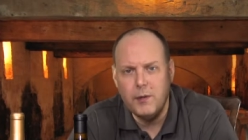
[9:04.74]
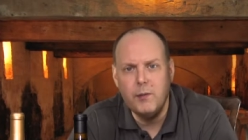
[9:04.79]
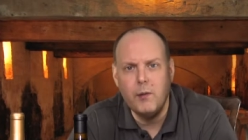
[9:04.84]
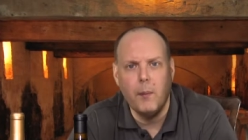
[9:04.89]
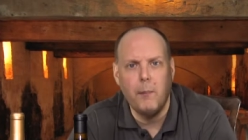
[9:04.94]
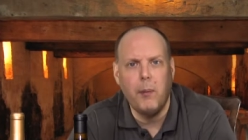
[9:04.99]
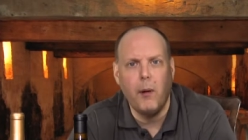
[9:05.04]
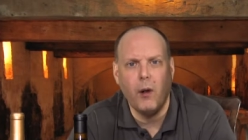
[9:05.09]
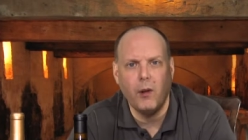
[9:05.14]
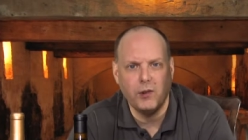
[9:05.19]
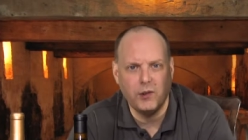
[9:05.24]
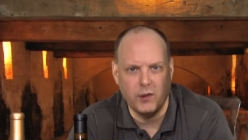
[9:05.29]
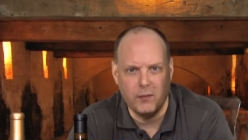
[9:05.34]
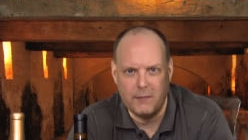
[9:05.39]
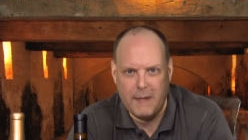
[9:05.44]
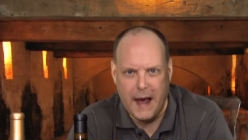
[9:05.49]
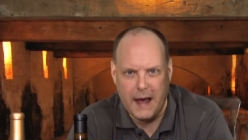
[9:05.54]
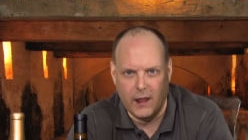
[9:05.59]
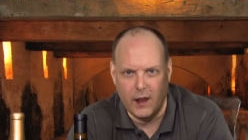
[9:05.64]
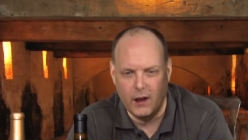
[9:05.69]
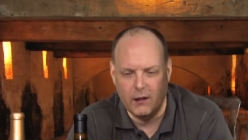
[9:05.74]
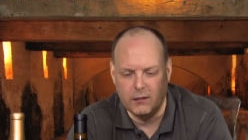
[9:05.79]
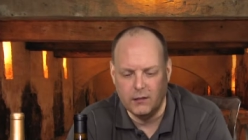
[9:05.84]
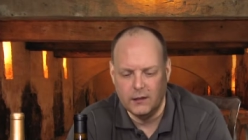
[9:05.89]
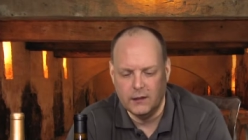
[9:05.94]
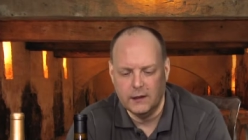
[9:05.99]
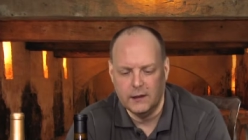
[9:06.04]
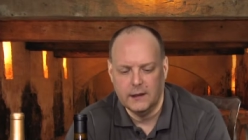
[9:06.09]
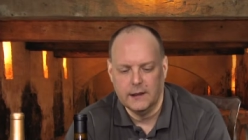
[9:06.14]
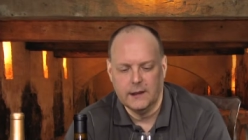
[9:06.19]
went through a partial malo.
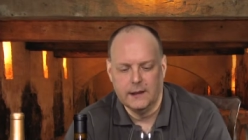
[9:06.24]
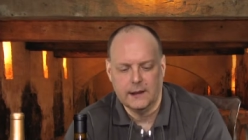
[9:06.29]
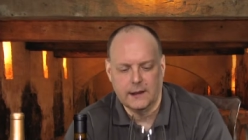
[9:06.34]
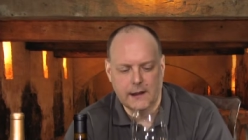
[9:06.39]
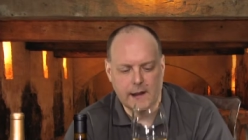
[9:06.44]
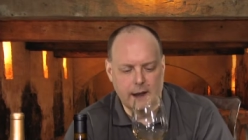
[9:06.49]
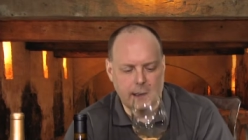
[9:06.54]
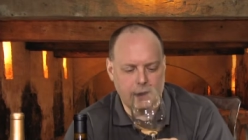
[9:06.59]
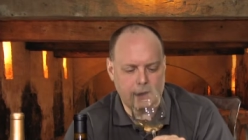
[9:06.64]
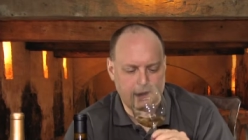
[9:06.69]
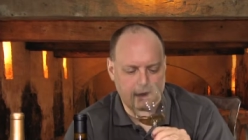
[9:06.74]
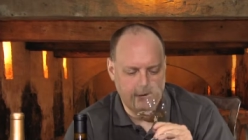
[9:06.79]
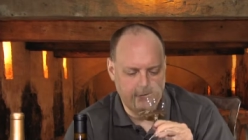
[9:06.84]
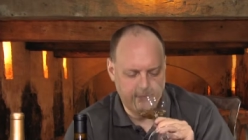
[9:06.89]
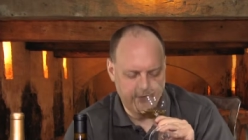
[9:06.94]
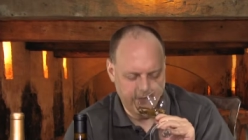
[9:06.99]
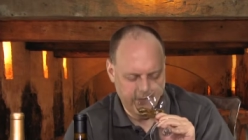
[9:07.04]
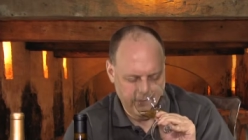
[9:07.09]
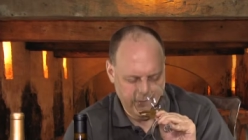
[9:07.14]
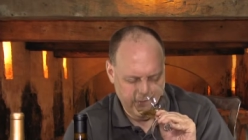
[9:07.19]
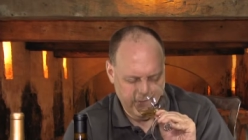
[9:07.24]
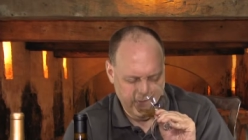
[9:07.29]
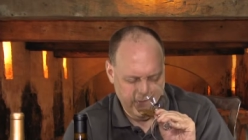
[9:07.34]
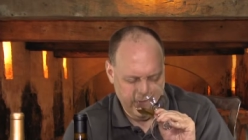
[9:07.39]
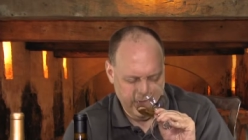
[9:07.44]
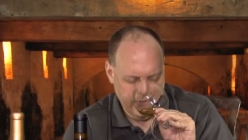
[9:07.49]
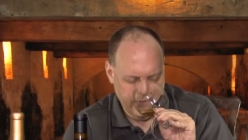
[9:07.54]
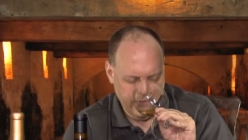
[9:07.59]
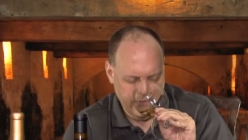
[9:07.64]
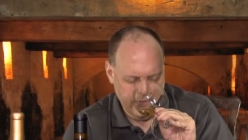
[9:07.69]
Um,
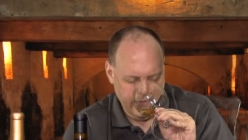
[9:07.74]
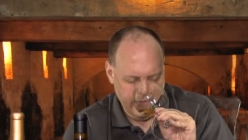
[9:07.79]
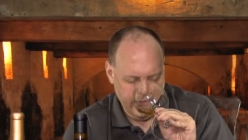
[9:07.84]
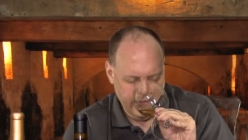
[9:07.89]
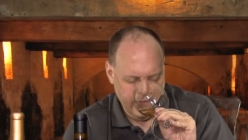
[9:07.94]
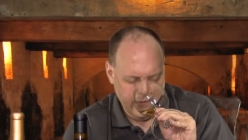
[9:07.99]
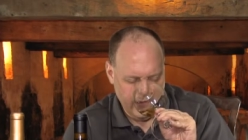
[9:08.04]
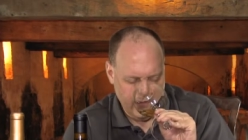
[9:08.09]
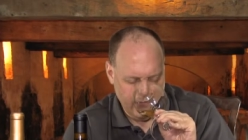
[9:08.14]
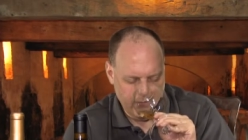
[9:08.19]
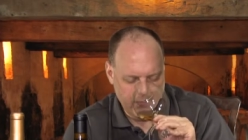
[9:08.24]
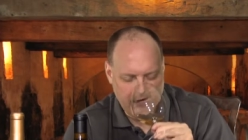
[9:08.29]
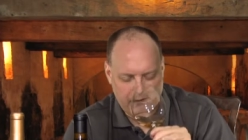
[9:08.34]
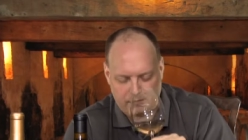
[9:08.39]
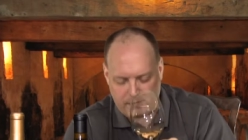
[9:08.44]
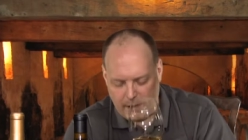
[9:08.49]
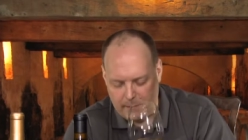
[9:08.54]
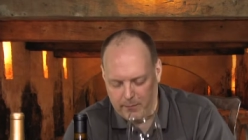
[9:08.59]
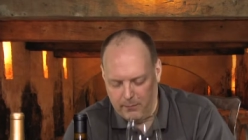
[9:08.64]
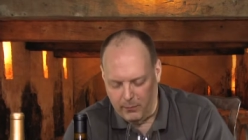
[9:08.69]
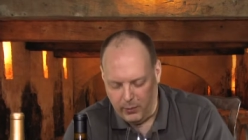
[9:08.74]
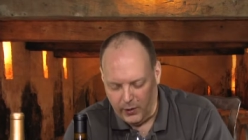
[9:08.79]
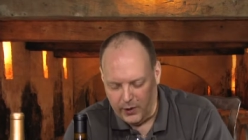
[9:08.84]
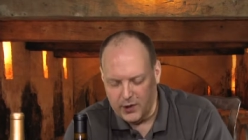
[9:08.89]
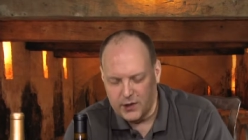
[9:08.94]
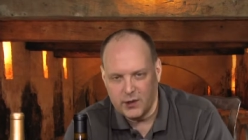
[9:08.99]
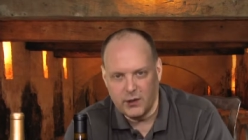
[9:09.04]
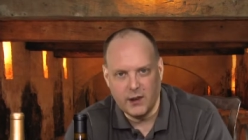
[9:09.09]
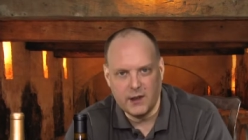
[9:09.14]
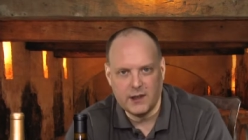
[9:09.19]
but I'm
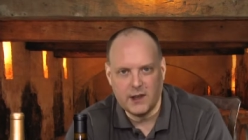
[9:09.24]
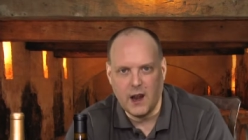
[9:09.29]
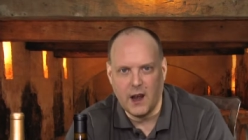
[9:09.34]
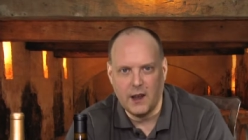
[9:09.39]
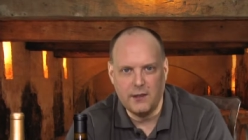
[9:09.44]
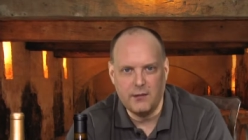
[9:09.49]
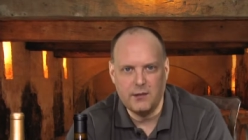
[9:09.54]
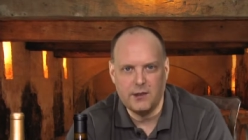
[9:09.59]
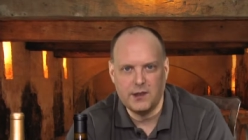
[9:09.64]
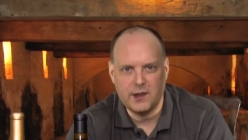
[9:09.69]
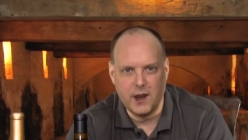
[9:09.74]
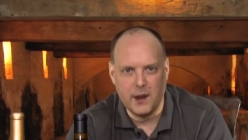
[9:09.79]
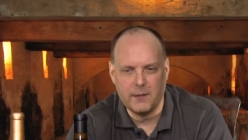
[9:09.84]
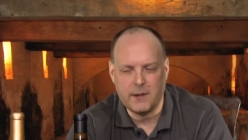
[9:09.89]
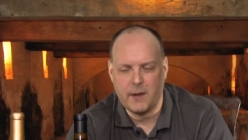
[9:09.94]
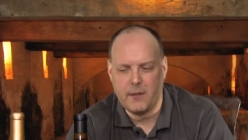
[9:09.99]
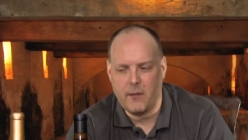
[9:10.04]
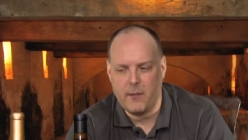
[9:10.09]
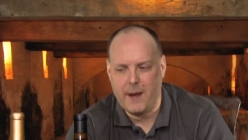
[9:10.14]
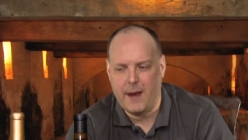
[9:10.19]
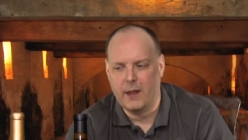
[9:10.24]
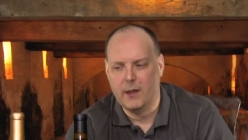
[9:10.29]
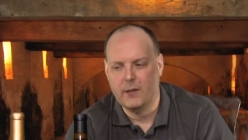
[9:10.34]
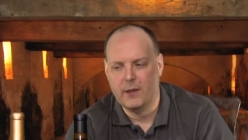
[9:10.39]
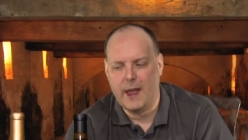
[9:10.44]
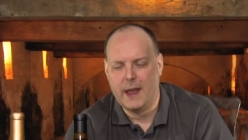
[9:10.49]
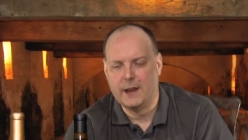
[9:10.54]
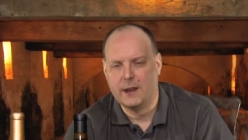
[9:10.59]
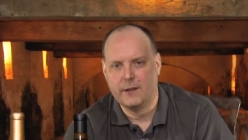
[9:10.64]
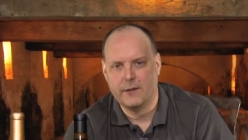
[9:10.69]
pretty sure it's gone through some type of
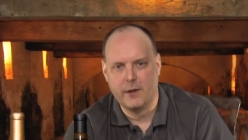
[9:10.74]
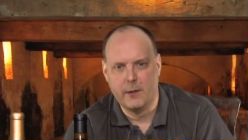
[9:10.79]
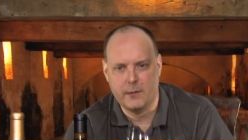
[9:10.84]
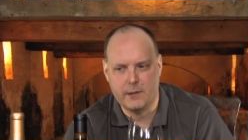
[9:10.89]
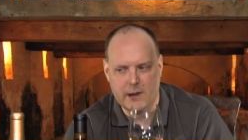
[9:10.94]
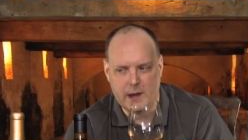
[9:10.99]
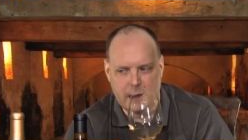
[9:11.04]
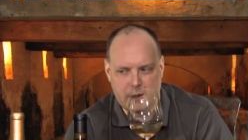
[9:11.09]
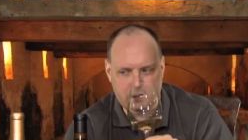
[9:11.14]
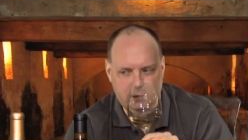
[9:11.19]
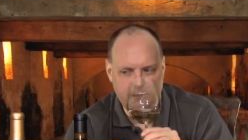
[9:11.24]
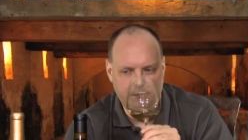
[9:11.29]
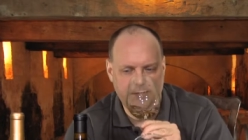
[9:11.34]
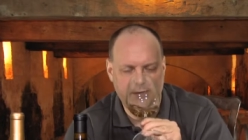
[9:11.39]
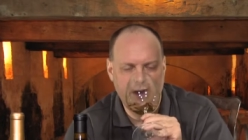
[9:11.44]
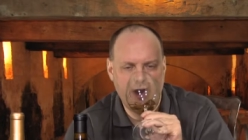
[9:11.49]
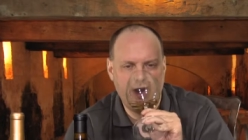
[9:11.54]
malolactic fermentation.